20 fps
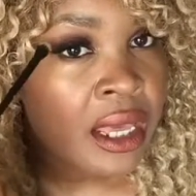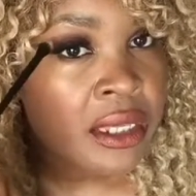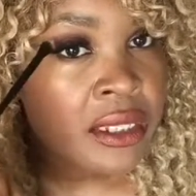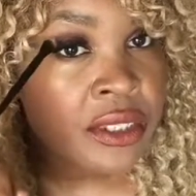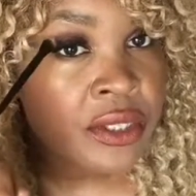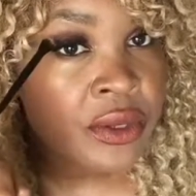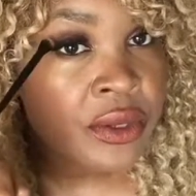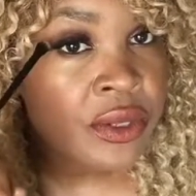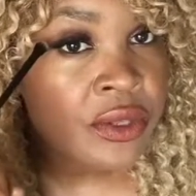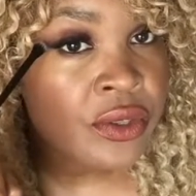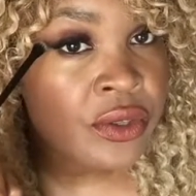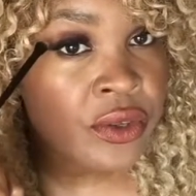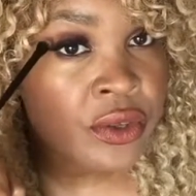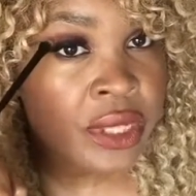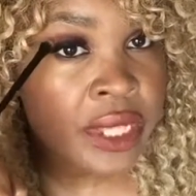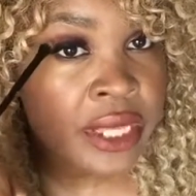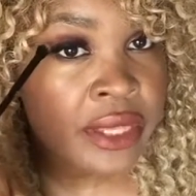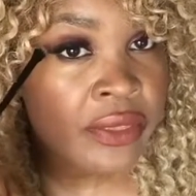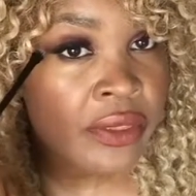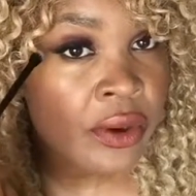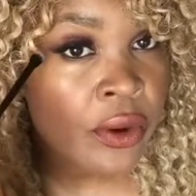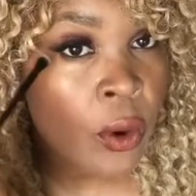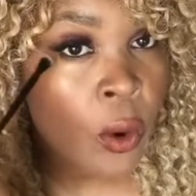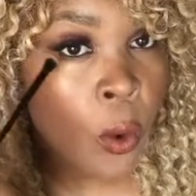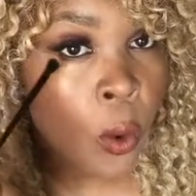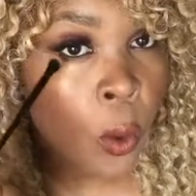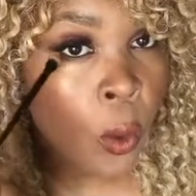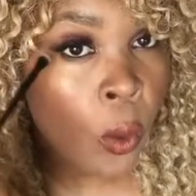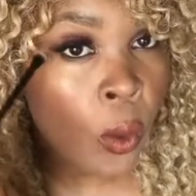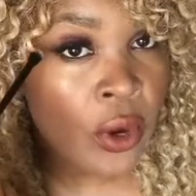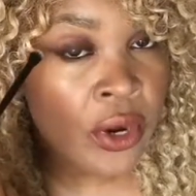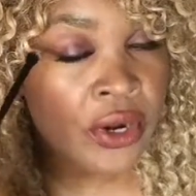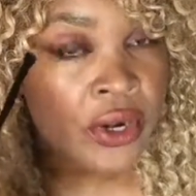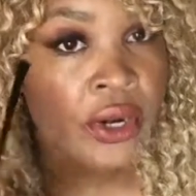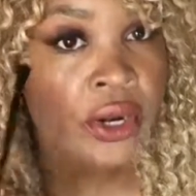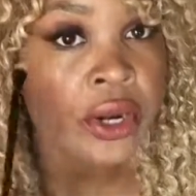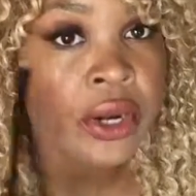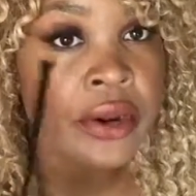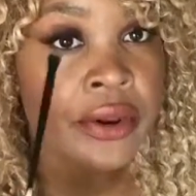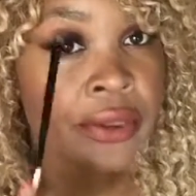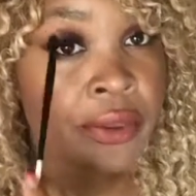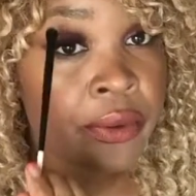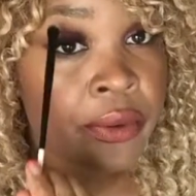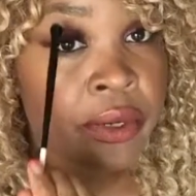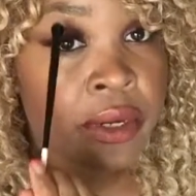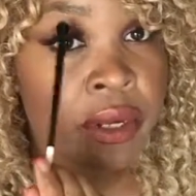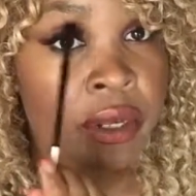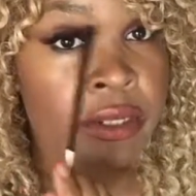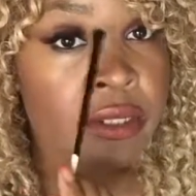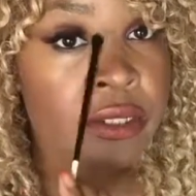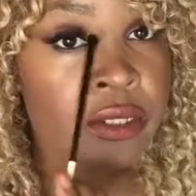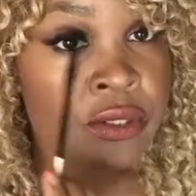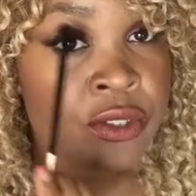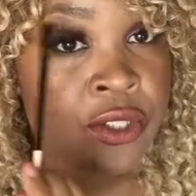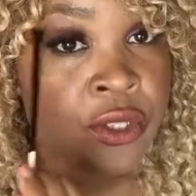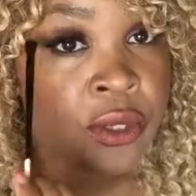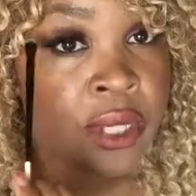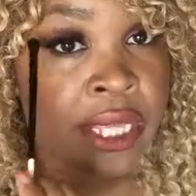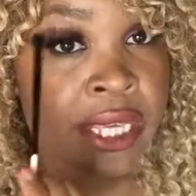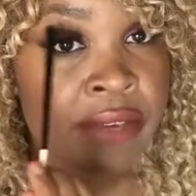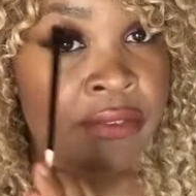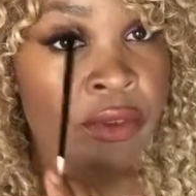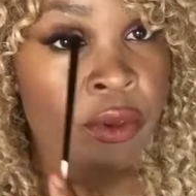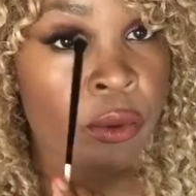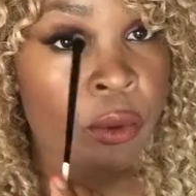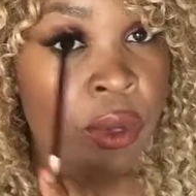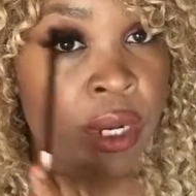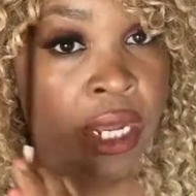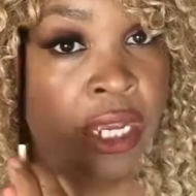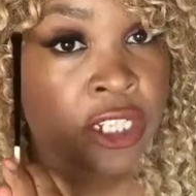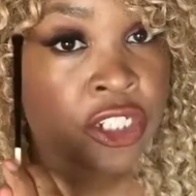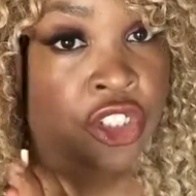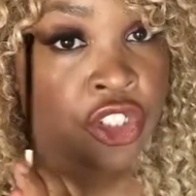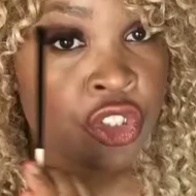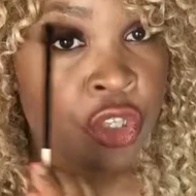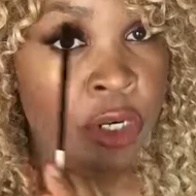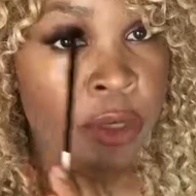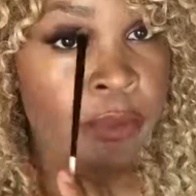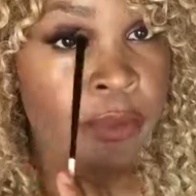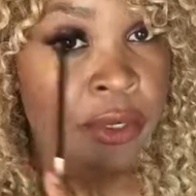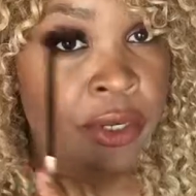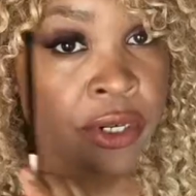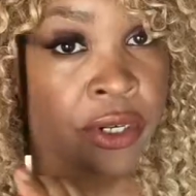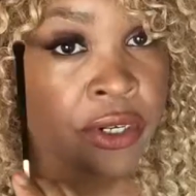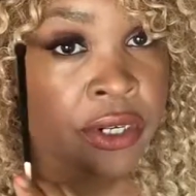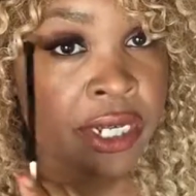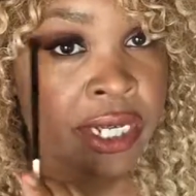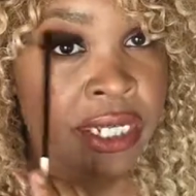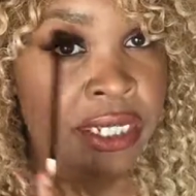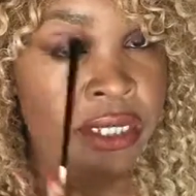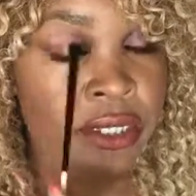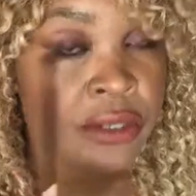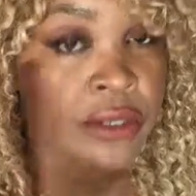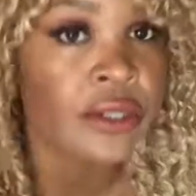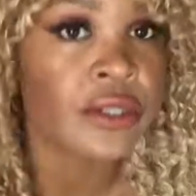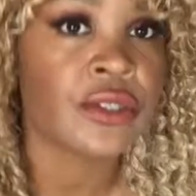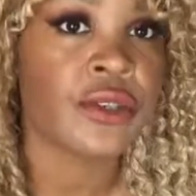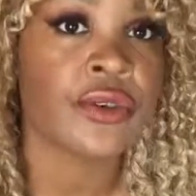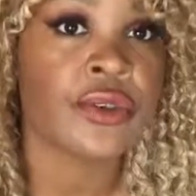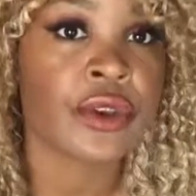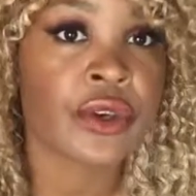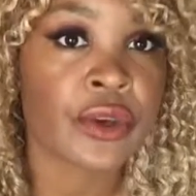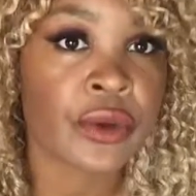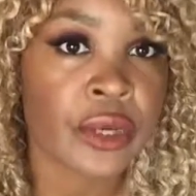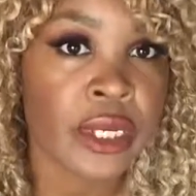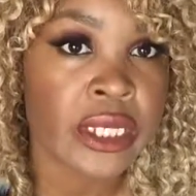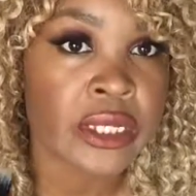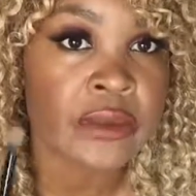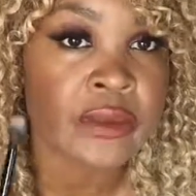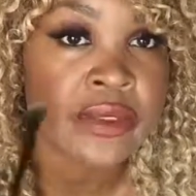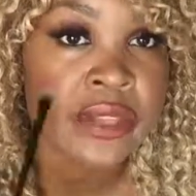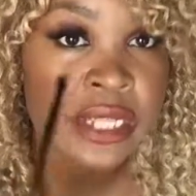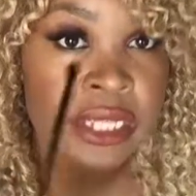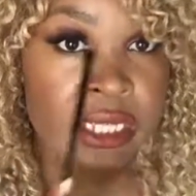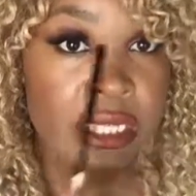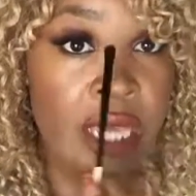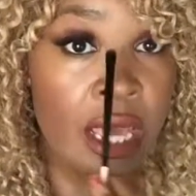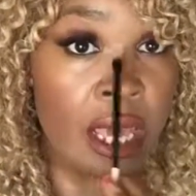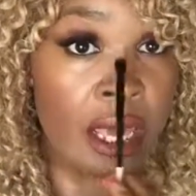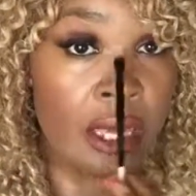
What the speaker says: So you can do like the corner. You can also do like if you want a sharper crease, you could do the crease with this.